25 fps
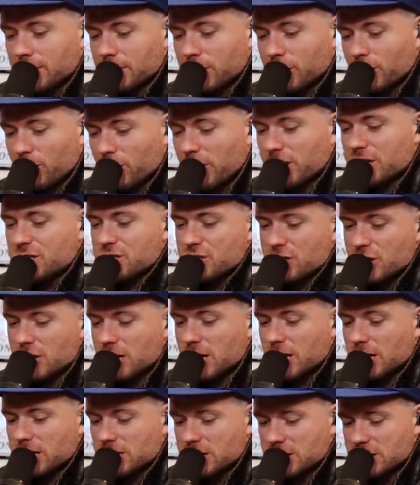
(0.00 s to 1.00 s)
The
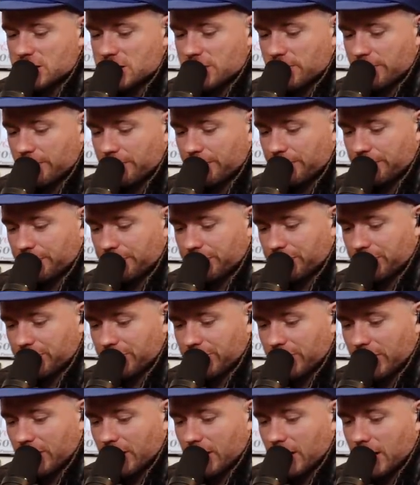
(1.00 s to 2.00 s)
question is,
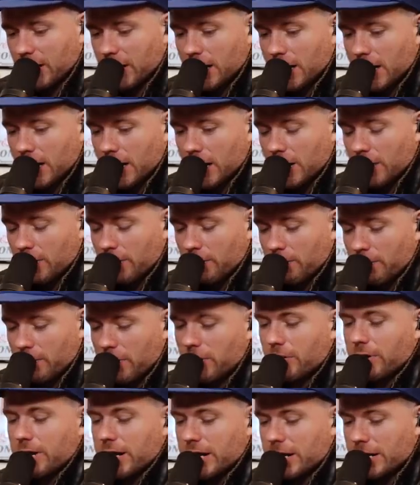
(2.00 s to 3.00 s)

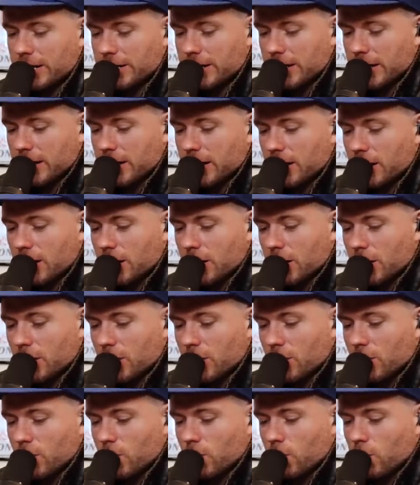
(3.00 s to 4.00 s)
Maureen,
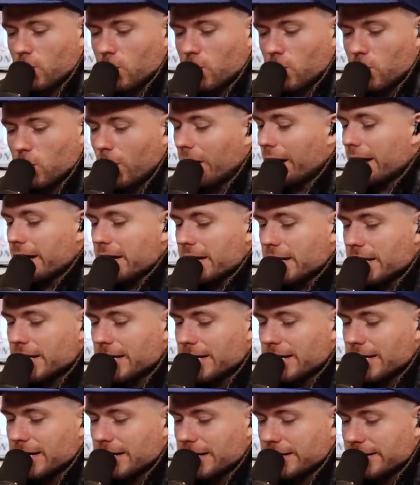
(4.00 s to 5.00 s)
why
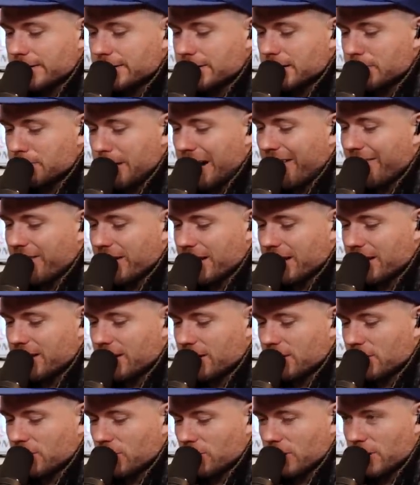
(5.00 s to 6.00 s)
did
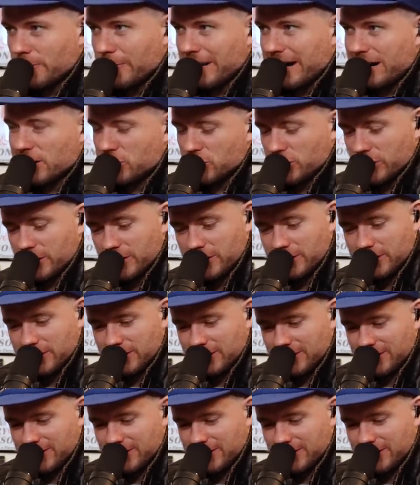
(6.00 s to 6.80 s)
Barry go to Bansha?